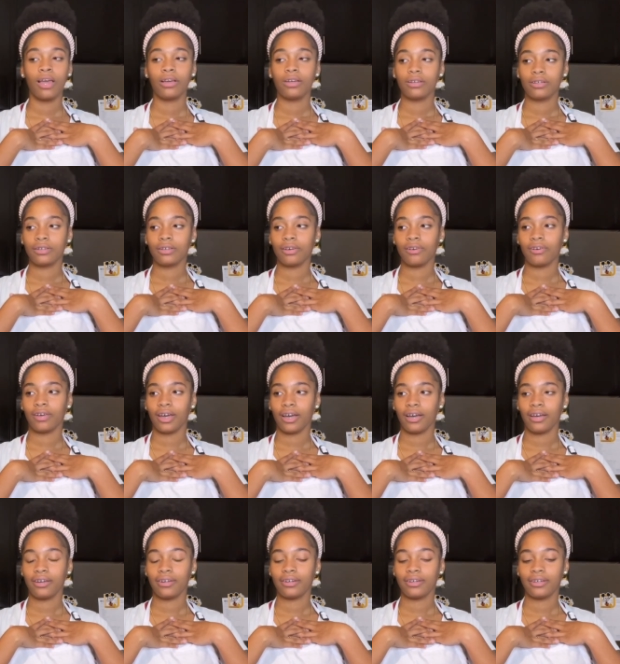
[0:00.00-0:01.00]
So yeah,
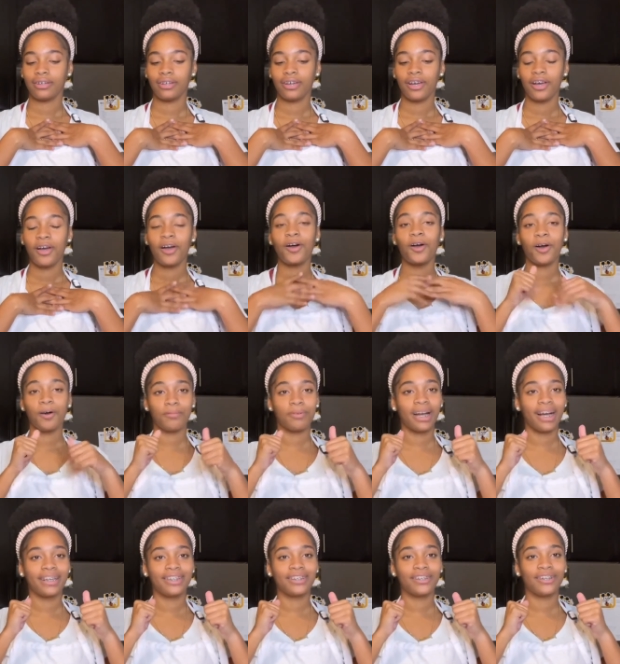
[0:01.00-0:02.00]
hope you
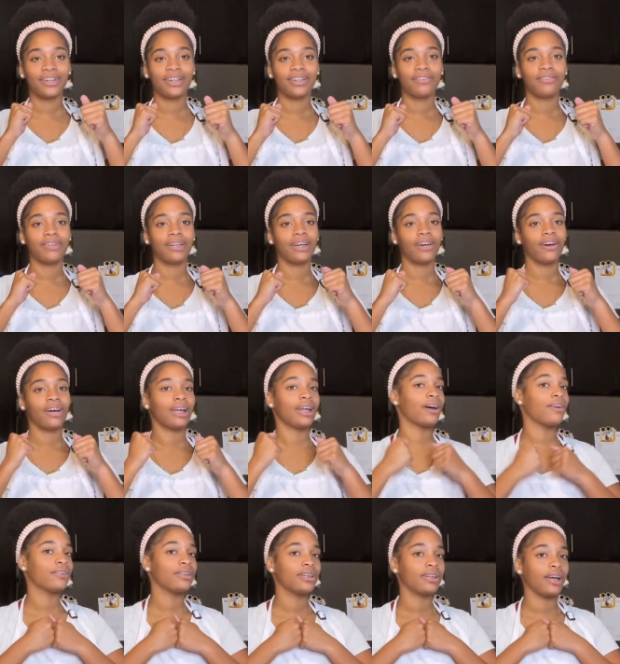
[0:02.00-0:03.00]
guys enjoyed this video, and I
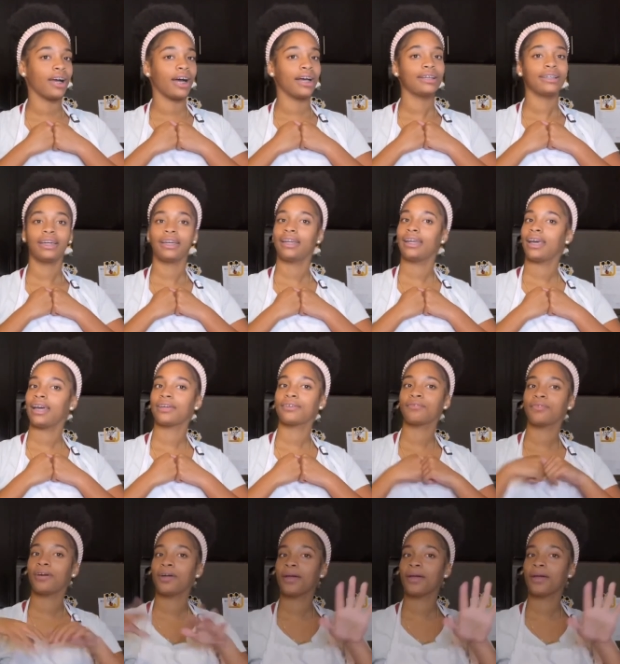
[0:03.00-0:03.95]
will see you guys in the next one.